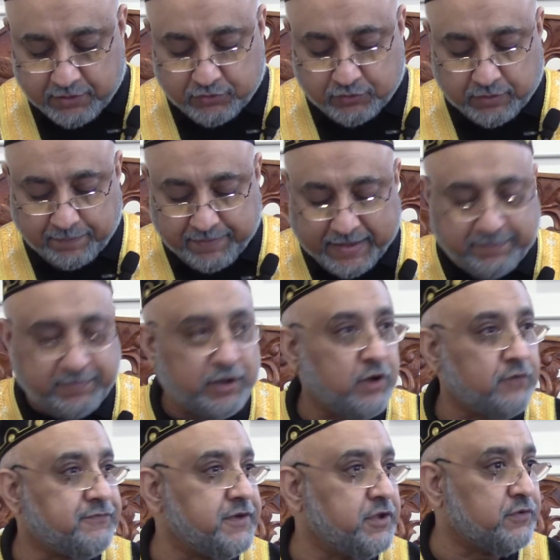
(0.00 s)
To the people
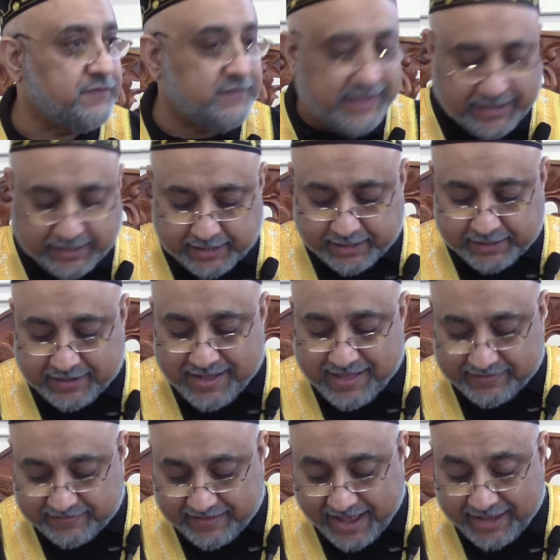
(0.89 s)
of New
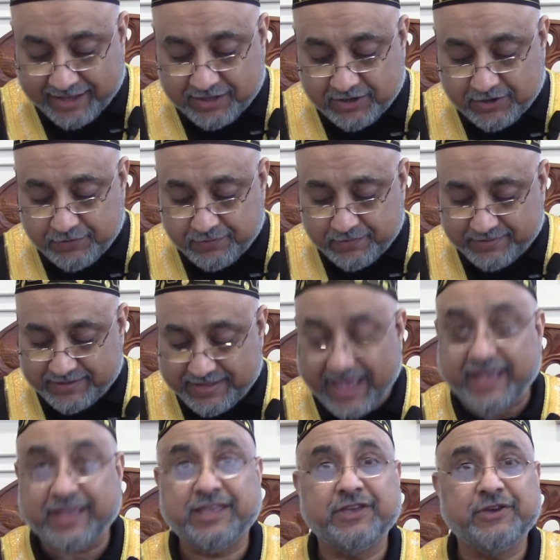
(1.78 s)
Zealand, thank you,
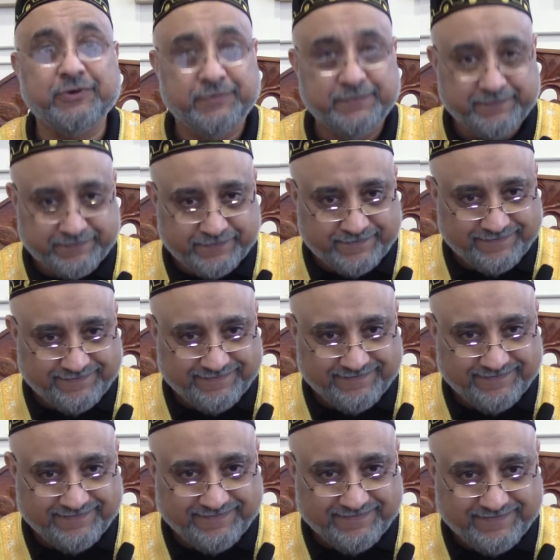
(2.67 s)
thank you.
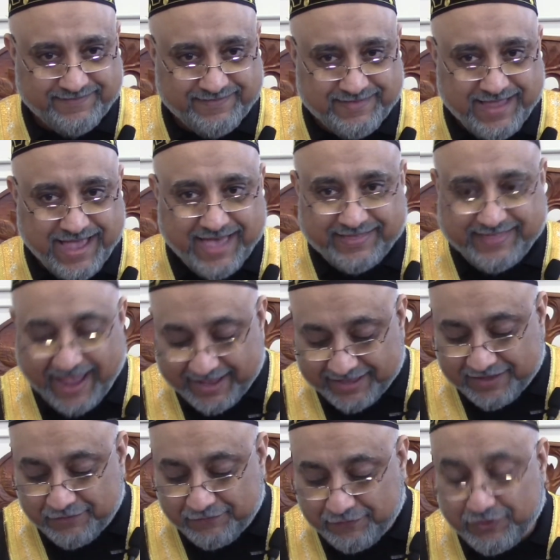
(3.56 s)

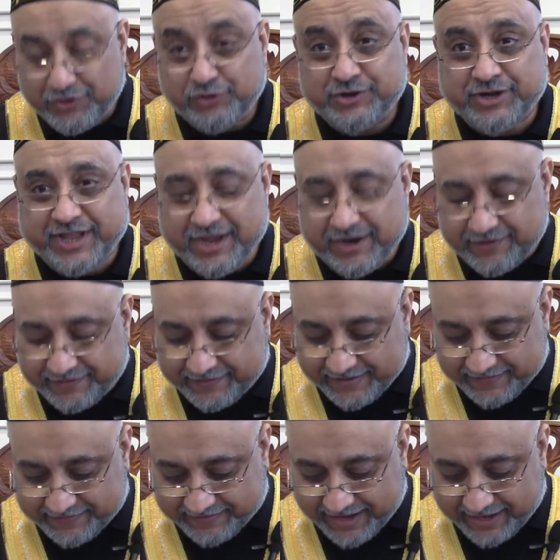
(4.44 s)
Thank you for your tears,
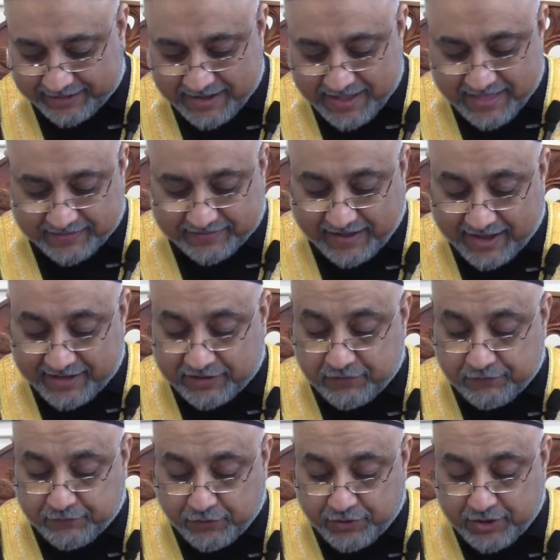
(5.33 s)
he said. Thank
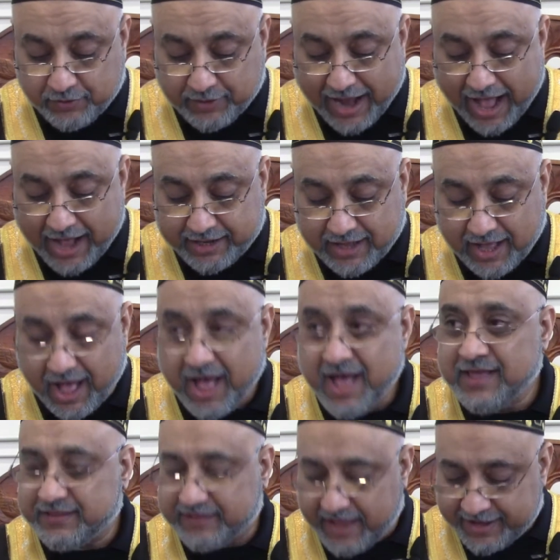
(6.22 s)
you for your
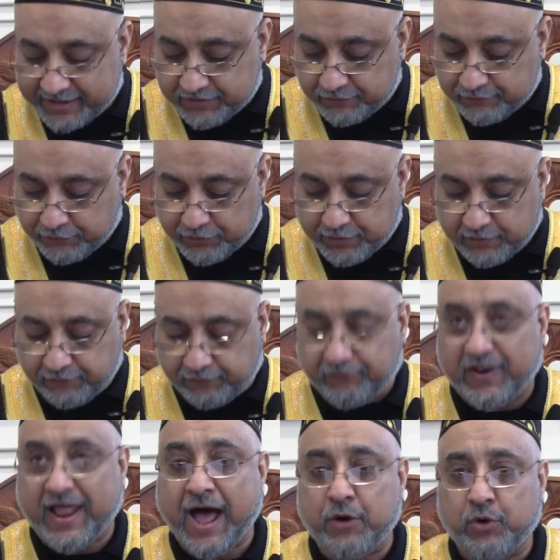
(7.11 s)
haka. Thank you for your
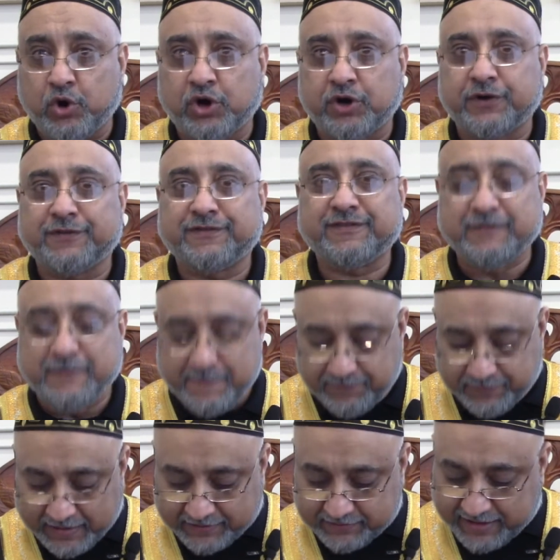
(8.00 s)
flowers.
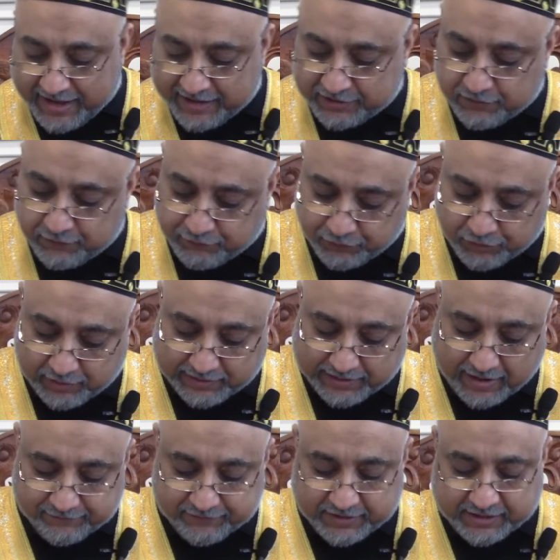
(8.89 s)
Thank you for your
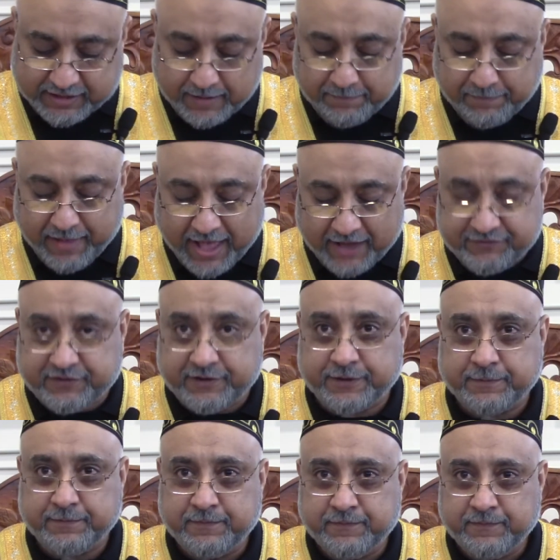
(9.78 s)
love and
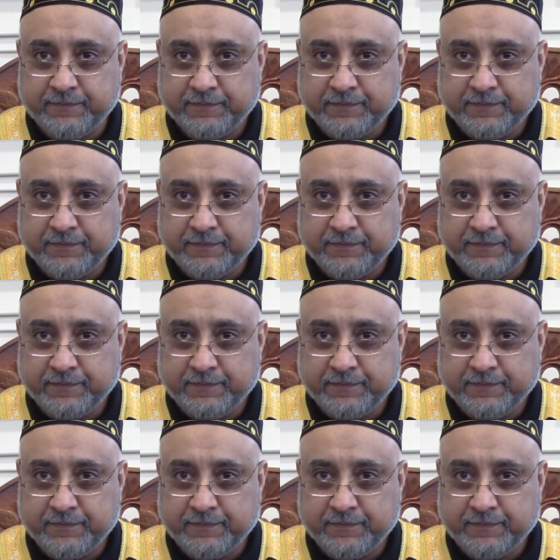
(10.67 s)
compassion.